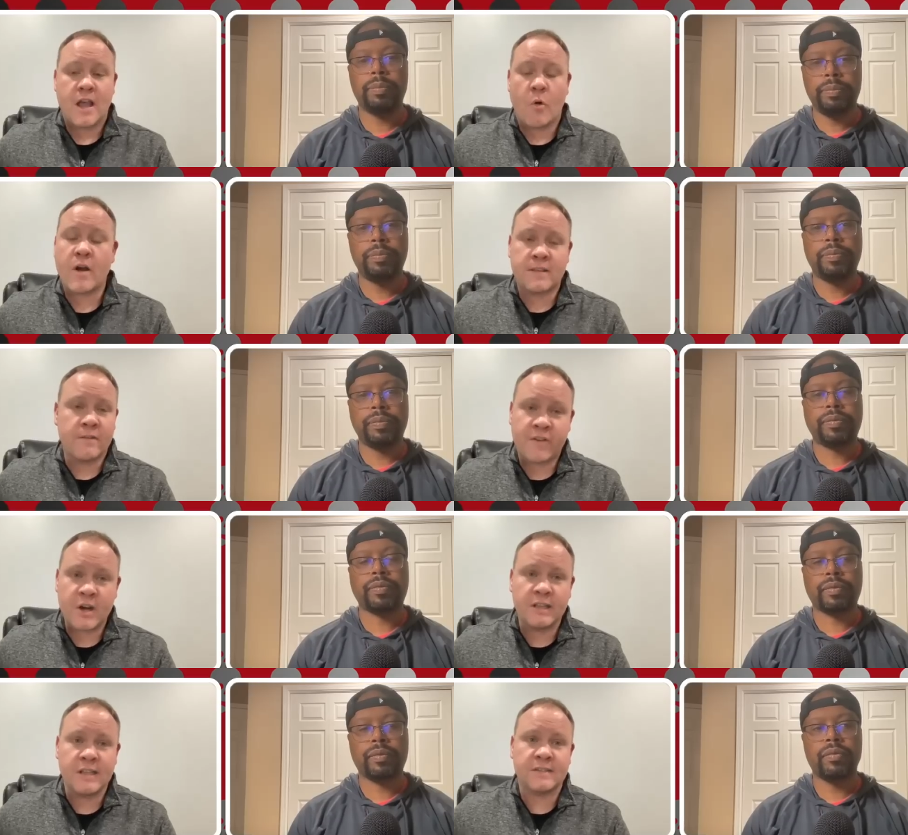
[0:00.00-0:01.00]
Speaker 1: uh, or at the
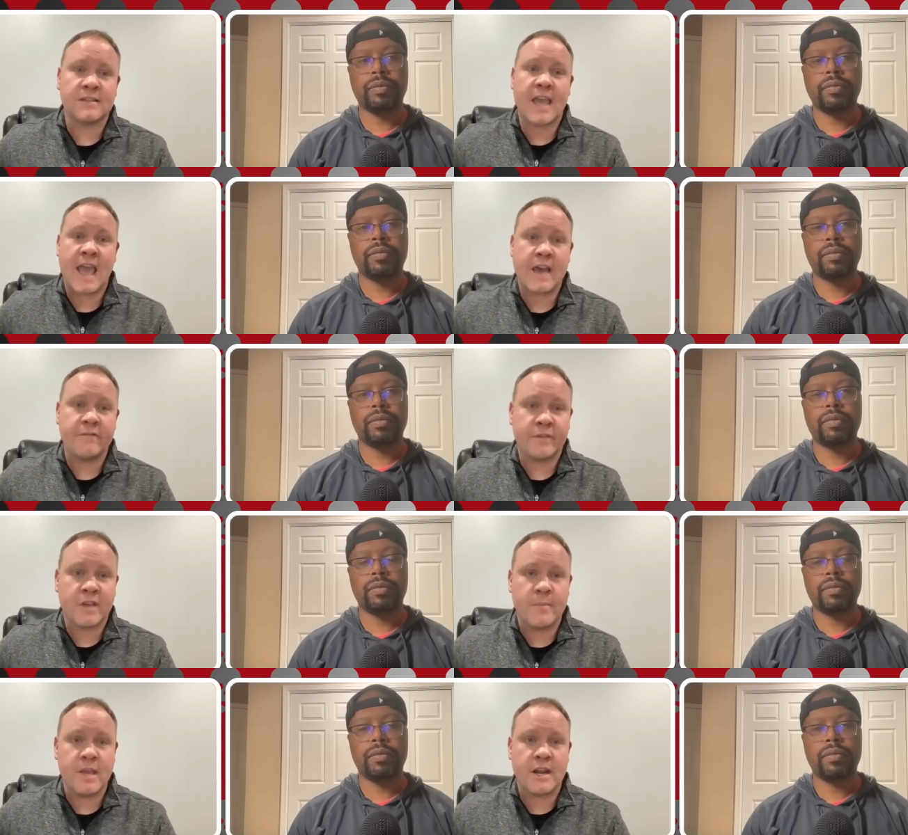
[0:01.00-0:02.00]
very least have
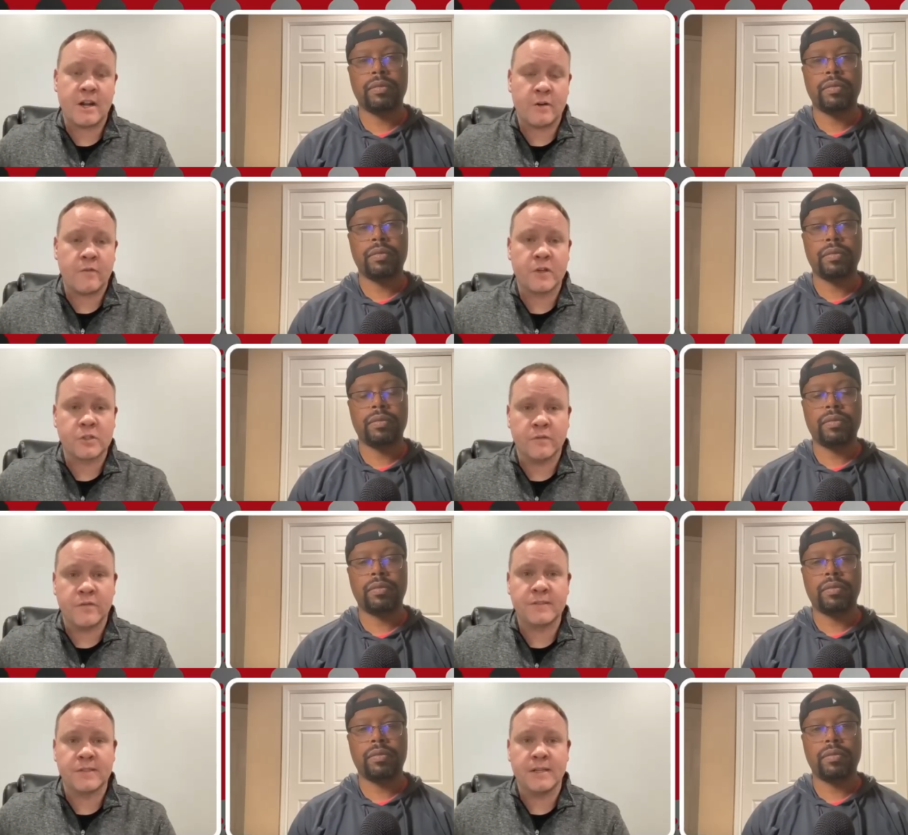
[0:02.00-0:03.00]
come in on an official
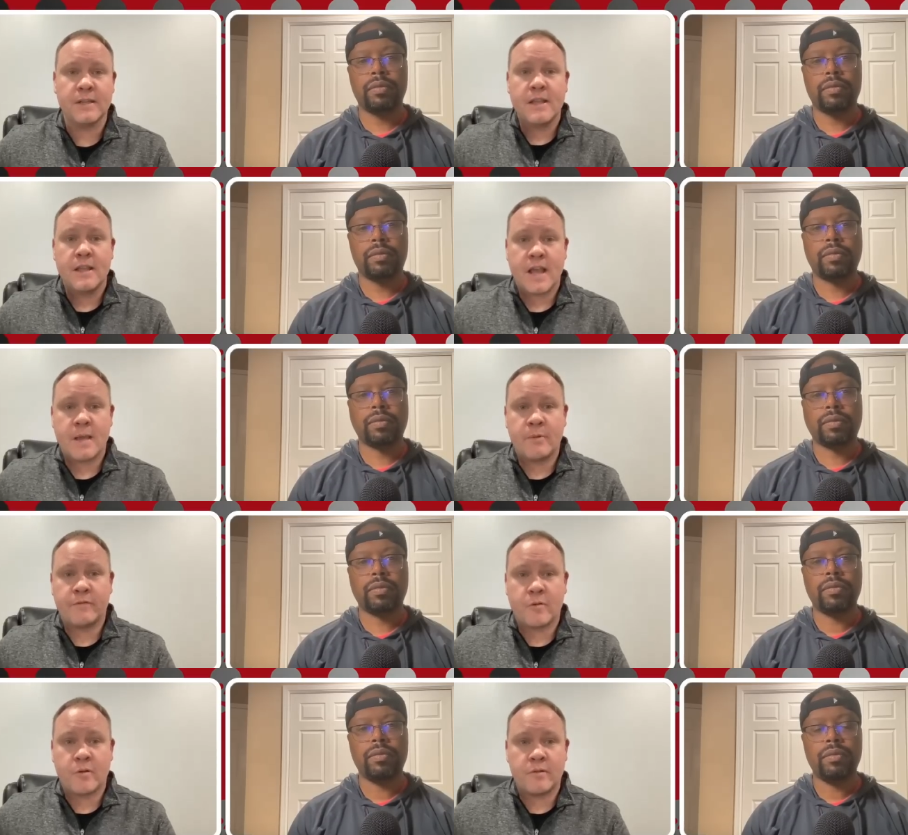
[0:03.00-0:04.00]
visit uh,
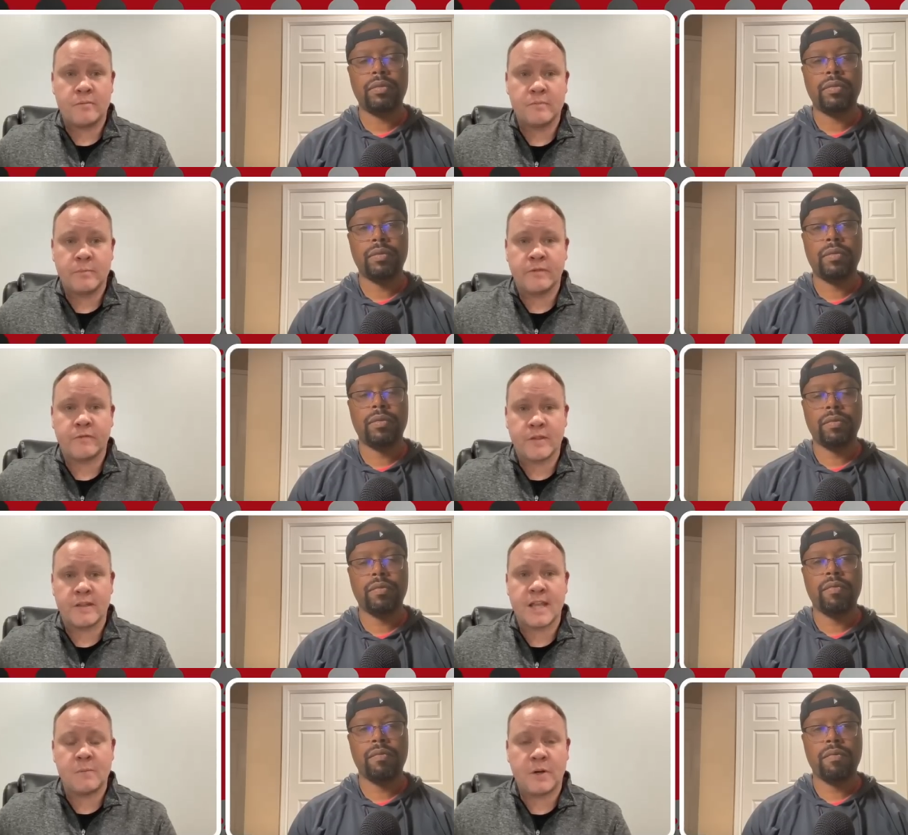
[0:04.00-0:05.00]
before before the
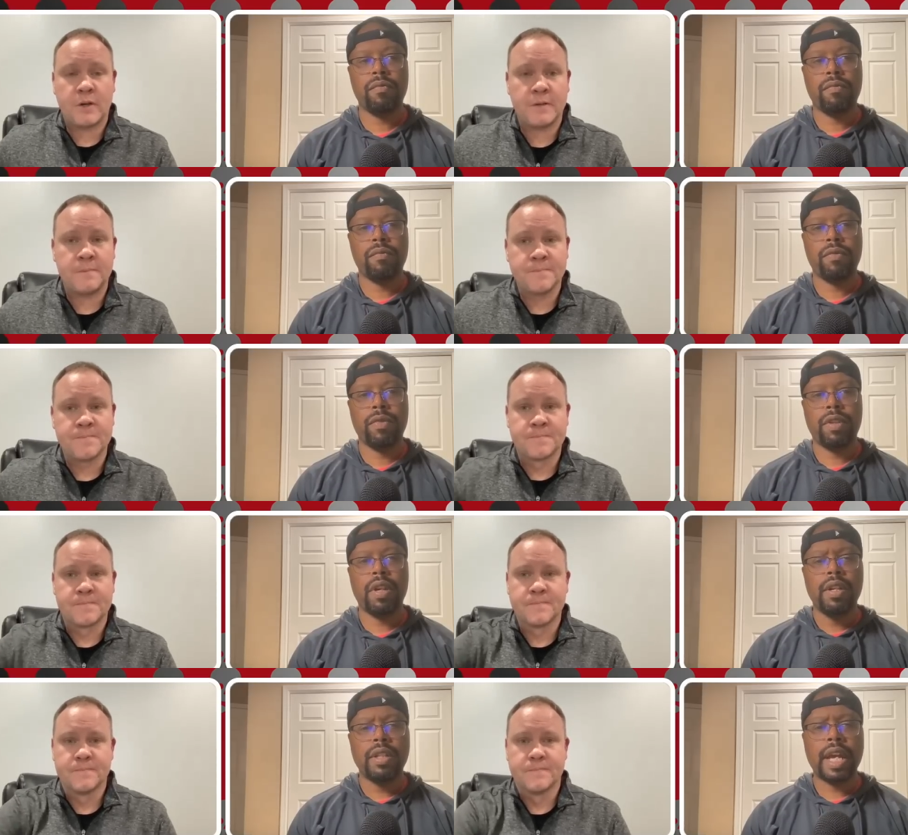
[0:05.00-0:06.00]
dead period.
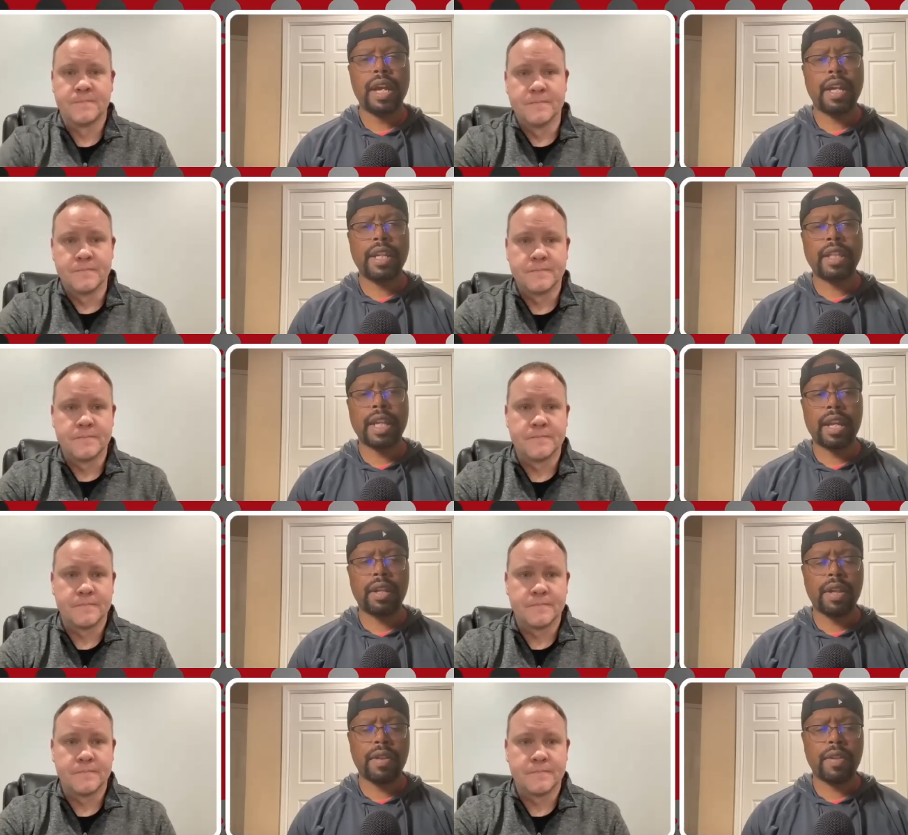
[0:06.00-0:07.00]
Speaker 2: Yeah, and I think that
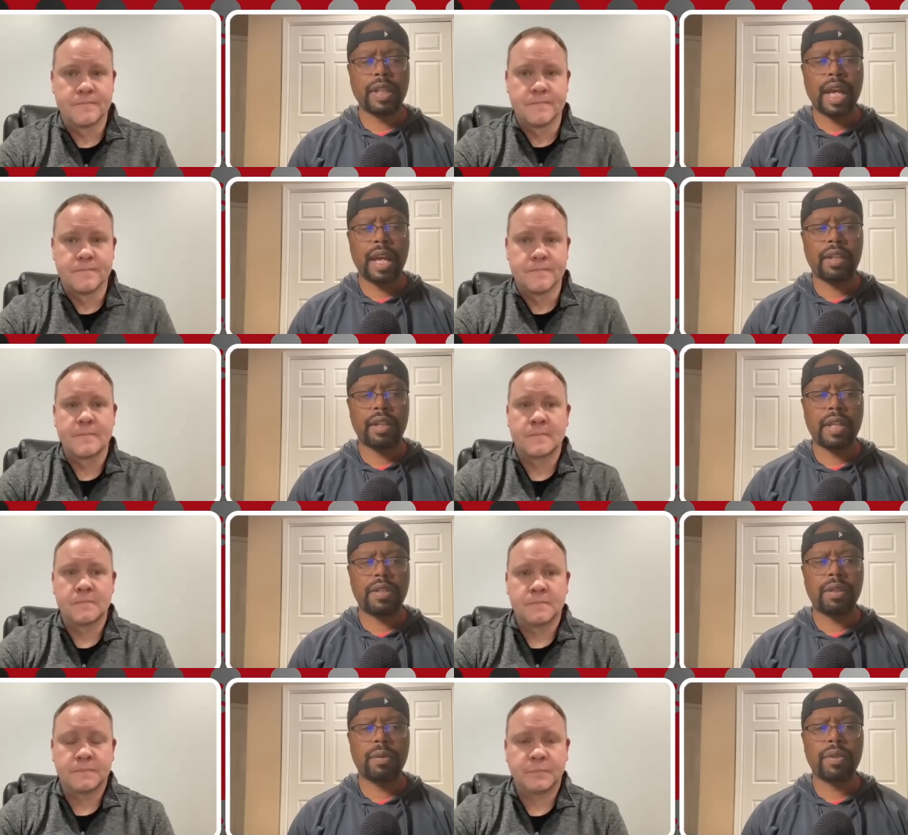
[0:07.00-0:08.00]
another thing to add to that
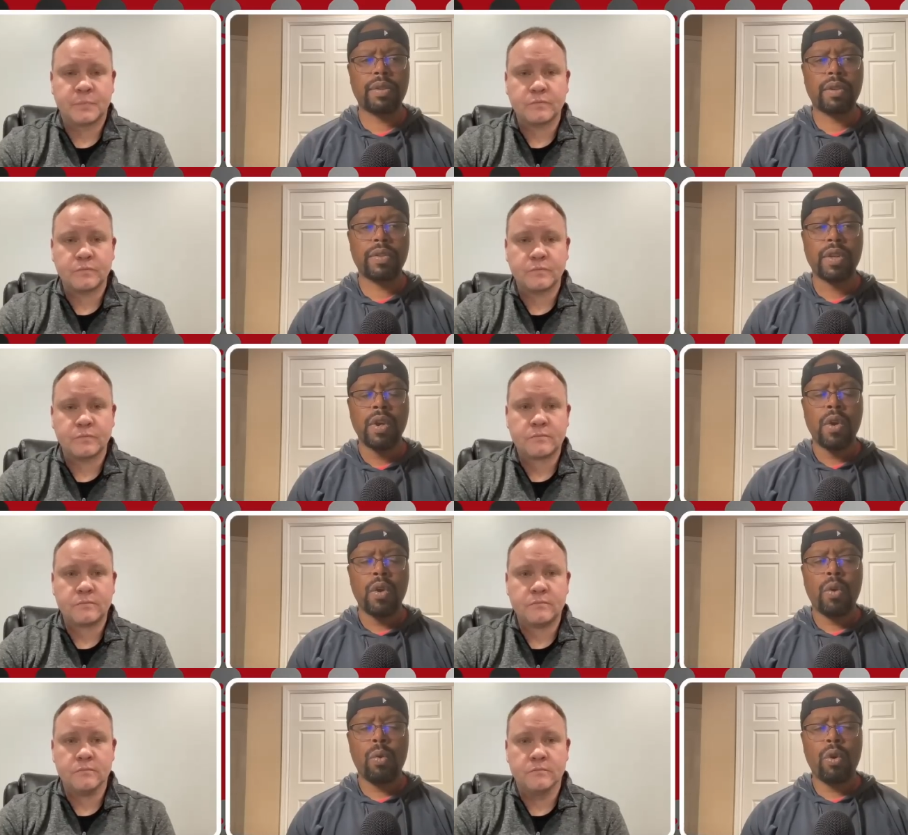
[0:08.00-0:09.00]
too is is
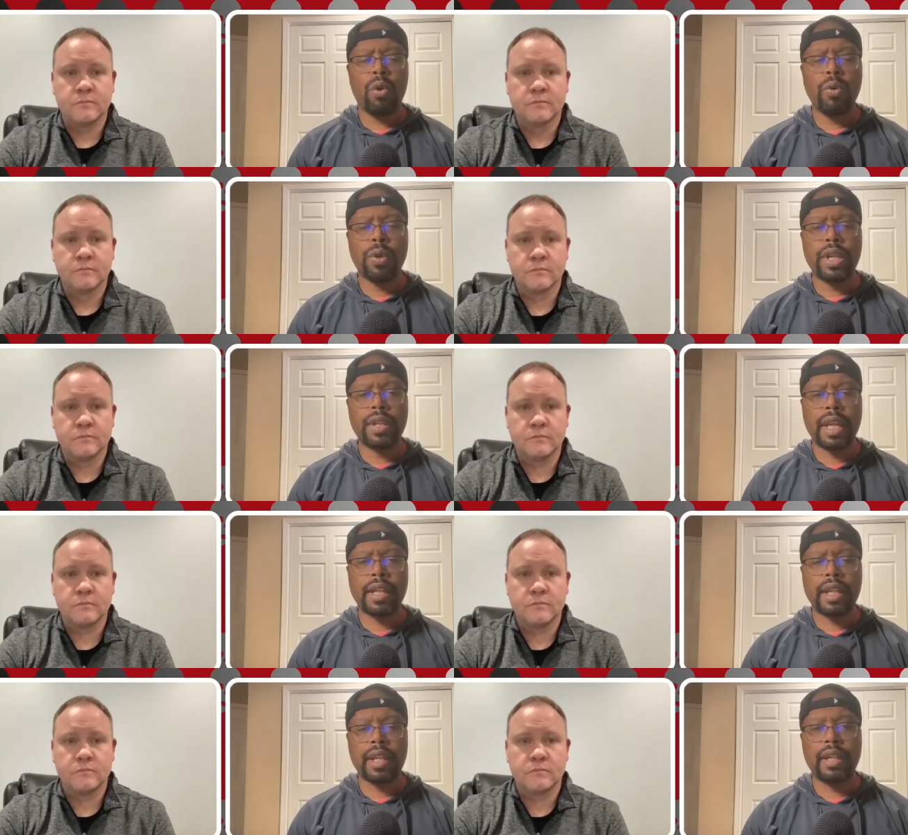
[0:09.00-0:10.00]
who can they
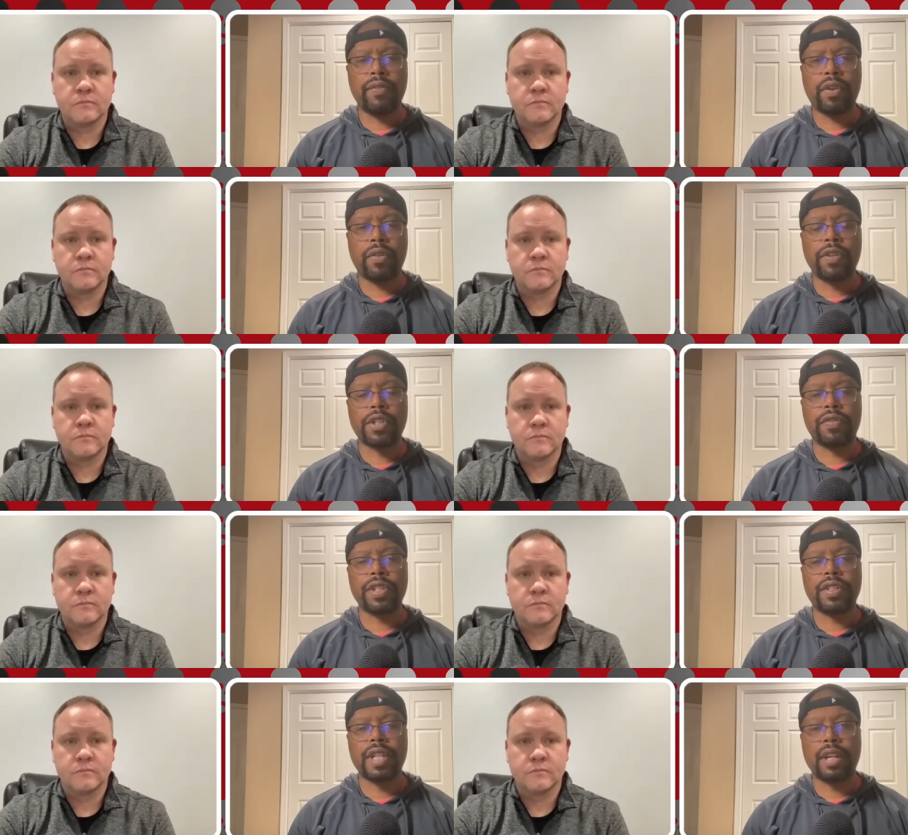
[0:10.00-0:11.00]
get in for official
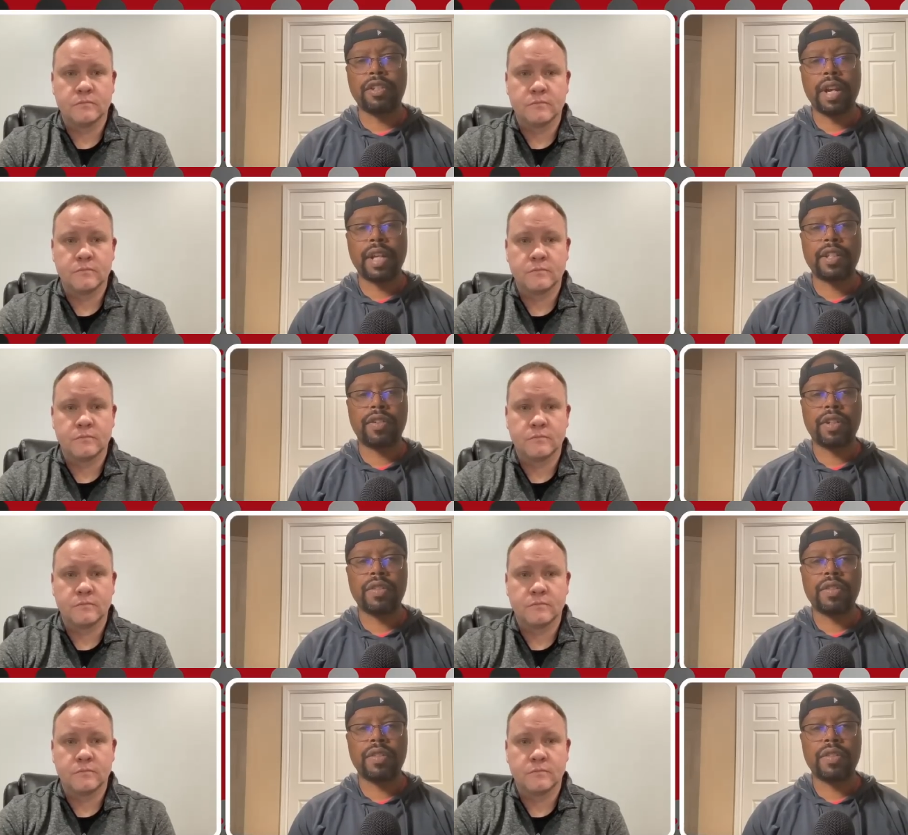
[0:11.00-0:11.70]
visits that are transfers